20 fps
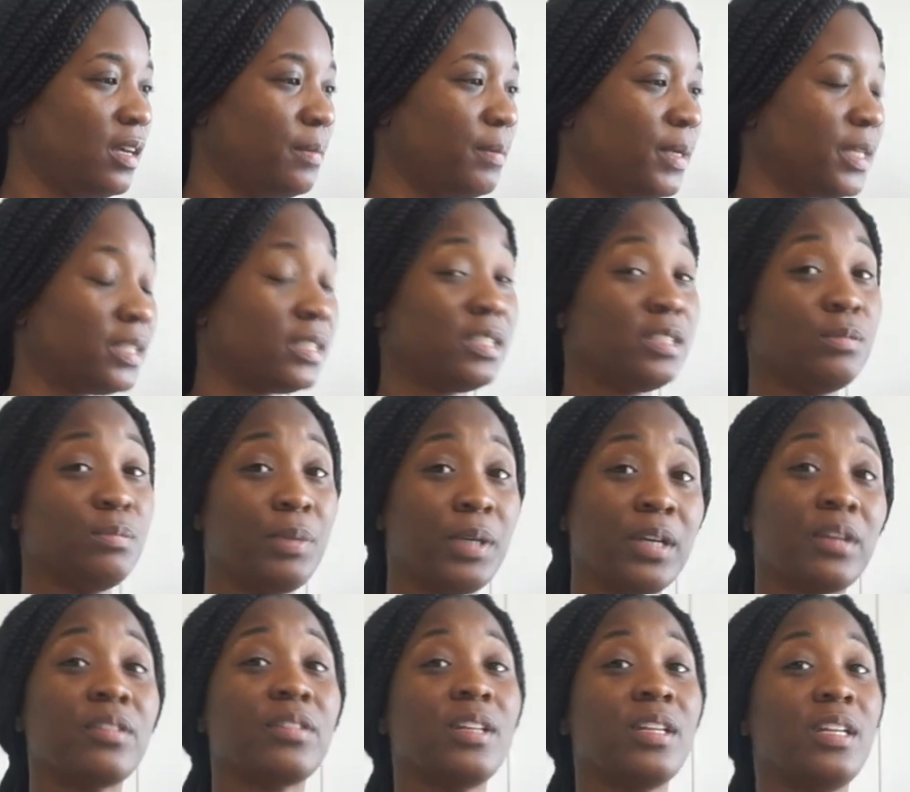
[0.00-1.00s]
because it's
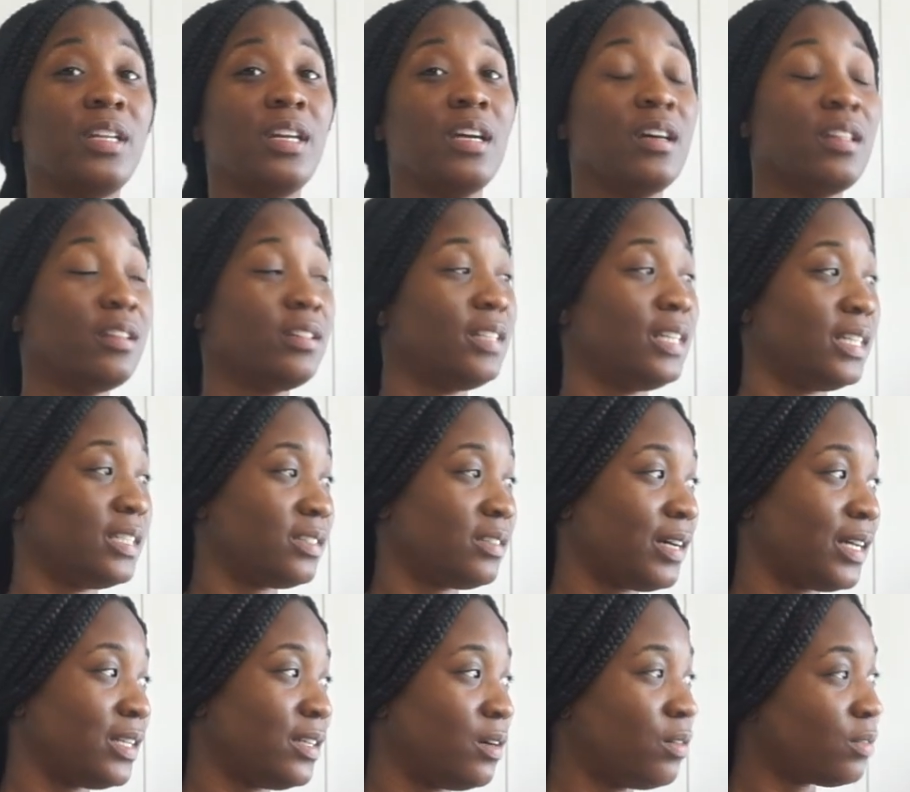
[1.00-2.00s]
bigger than the other desk so
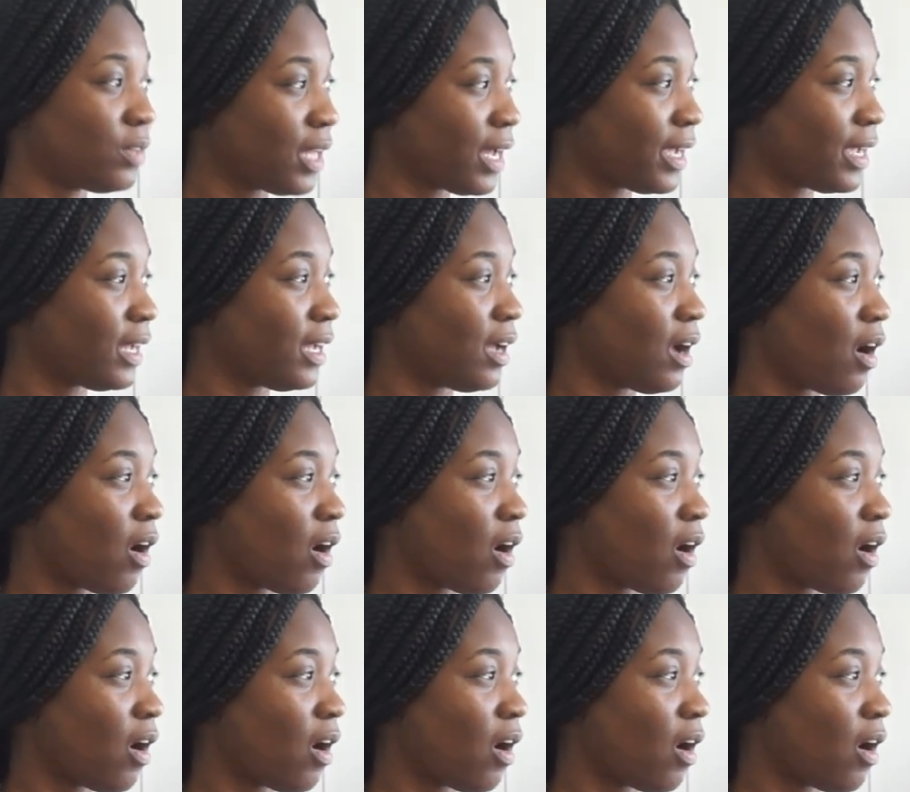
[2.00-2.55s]
I don't like it